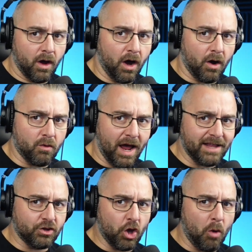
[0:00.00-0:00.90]
All
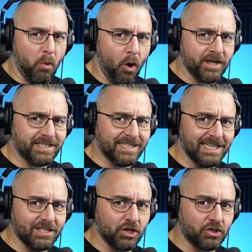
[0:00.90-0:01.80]
right, The Boys
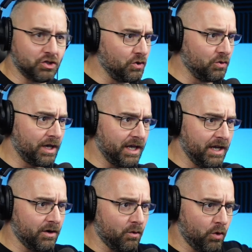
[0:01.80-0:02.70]
Season 2.
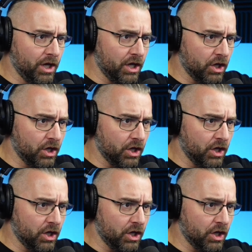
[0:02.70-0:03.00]
Here we